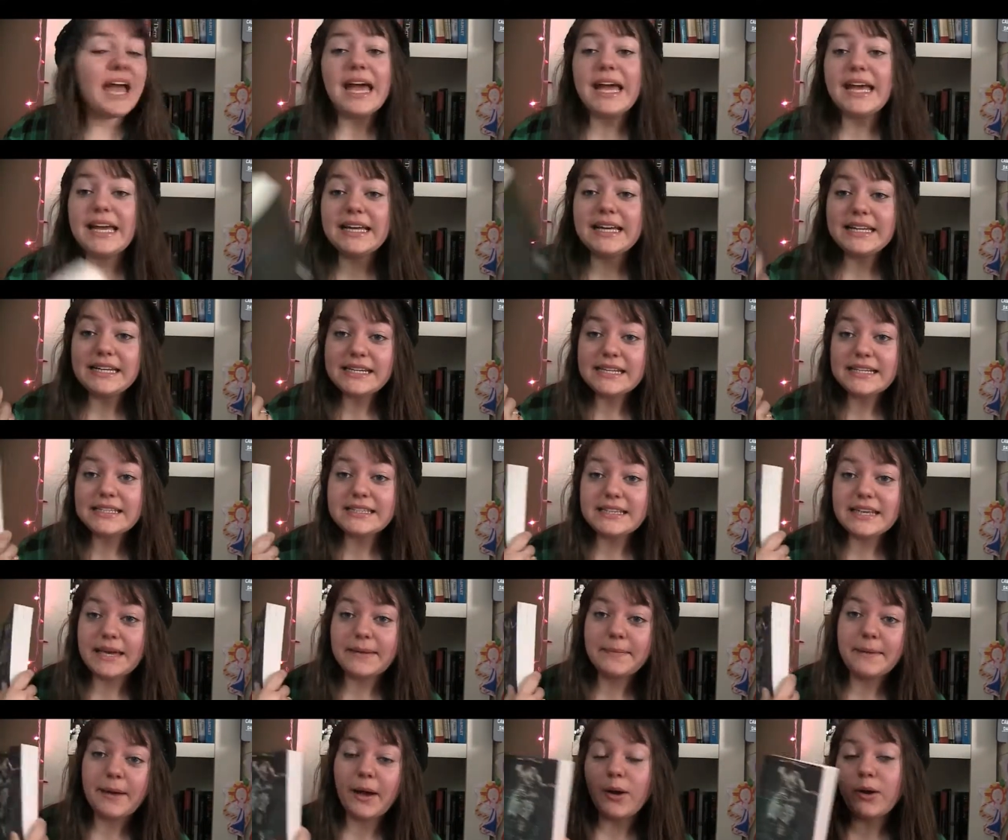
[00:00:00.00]
It is
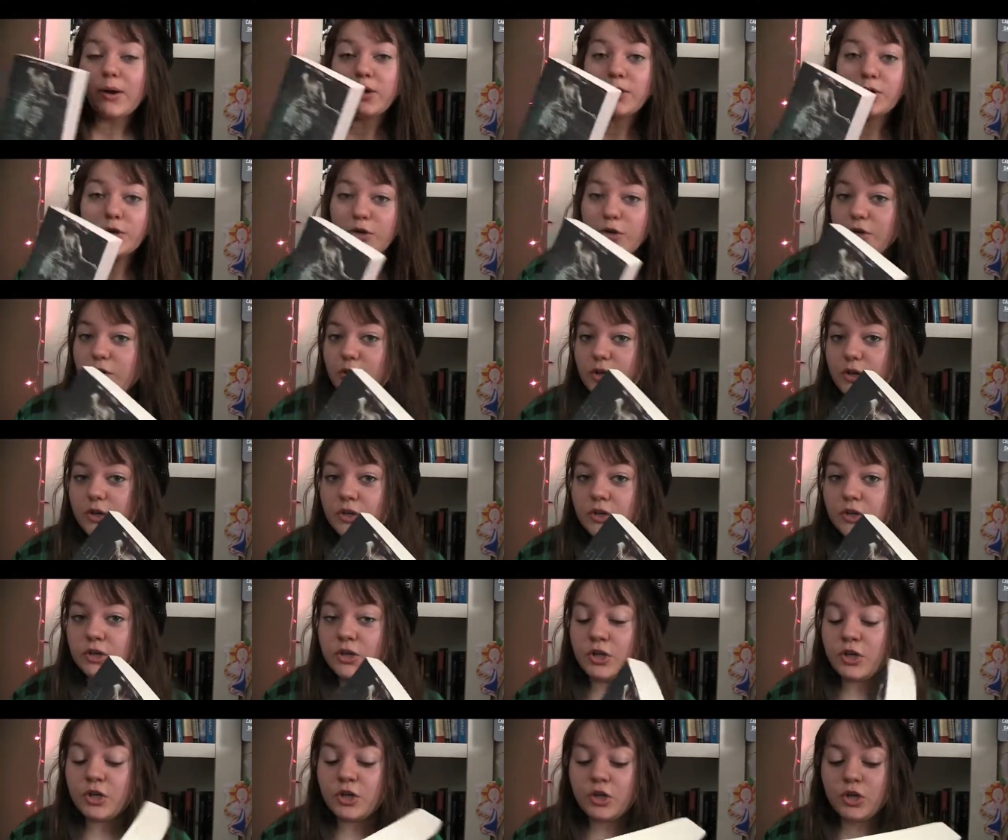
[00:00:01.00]
about a girl
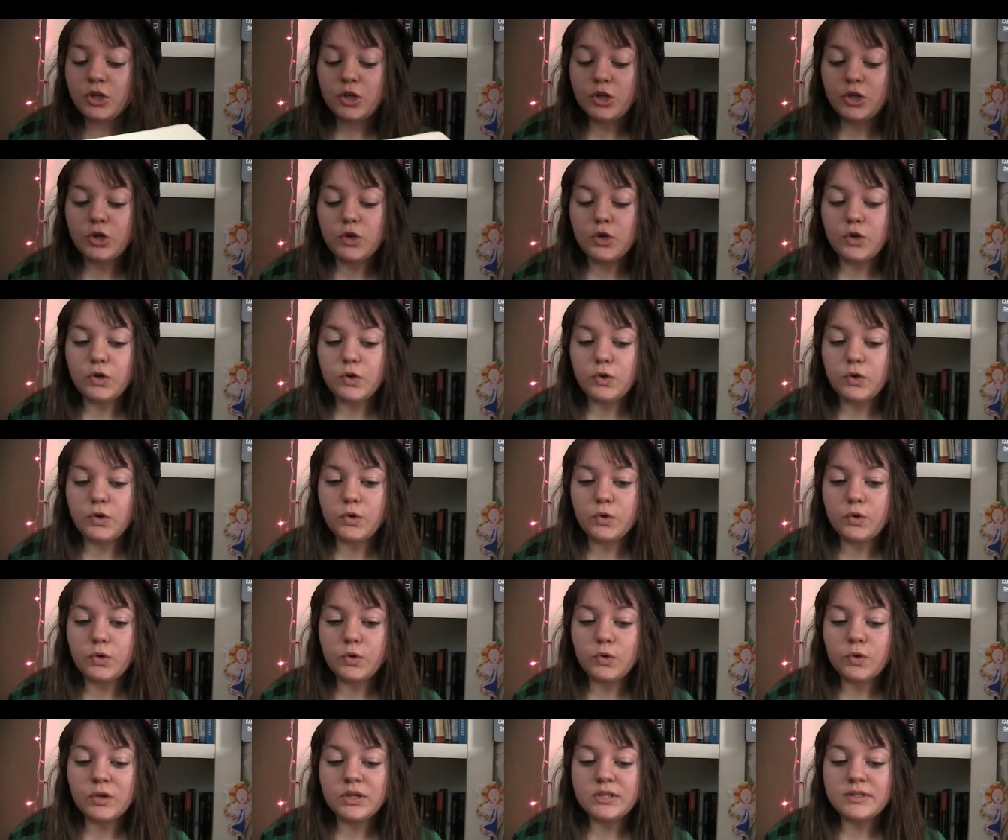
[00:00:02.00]
who